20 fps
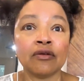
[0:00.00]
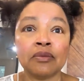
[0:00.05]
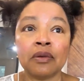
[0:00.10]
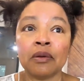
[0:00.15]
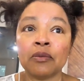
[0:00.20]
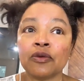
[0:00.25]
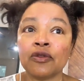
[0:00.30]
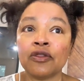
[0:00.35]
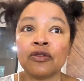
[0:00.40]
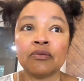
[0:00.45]
I
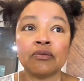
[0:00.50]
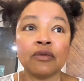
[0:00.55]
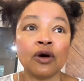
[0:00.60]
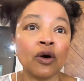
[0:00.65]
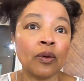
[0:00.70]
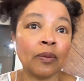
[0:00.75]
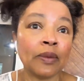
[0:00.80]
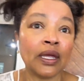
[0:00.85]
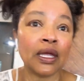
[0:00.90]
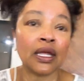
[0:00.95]
remembered
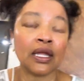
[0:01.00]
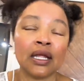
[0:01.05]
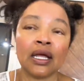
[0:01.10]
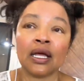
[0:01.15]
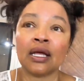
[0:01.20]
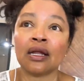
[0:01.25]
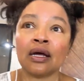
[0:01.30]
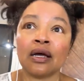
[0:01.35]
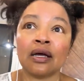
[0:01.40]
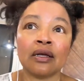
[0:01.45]
the
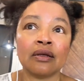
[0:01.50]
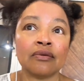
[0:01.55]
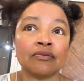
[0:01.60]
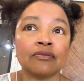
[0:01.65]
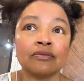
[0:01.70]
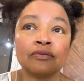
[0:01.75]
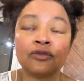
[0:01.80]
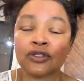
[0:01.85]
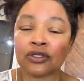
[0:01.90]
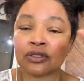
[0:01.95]
moment, and
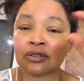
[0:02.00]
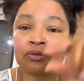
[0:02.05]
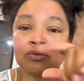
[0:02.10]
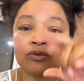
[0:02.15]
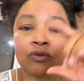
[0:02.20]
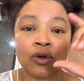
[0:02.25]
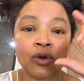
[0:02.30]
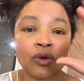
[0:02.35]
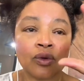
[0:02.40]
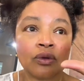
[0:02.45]
I
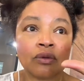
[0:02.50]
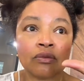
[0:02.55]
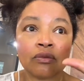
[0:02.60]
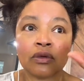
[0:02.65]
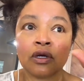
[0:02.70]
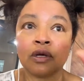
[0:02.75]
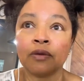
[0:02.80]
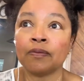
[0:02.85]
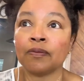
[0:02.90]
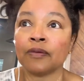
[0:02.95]
just
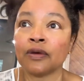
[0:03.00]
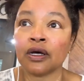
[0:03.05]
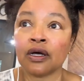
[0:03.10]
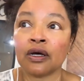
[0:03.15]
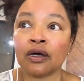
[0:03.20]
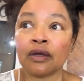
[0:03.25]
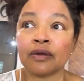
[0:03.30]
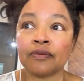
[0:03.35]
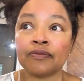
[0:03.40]
wrote a